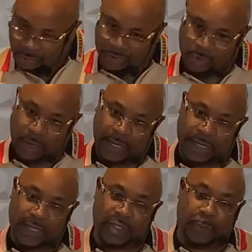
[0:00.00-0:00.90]
so they can
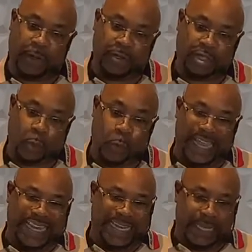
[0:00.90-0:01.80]
experience the
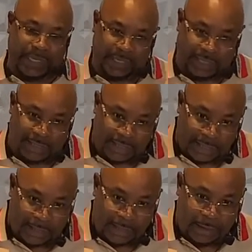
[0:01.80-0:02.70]
weightiness.
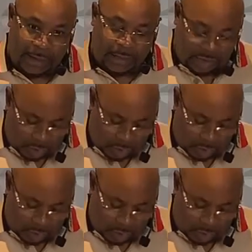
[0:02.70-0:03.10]
So,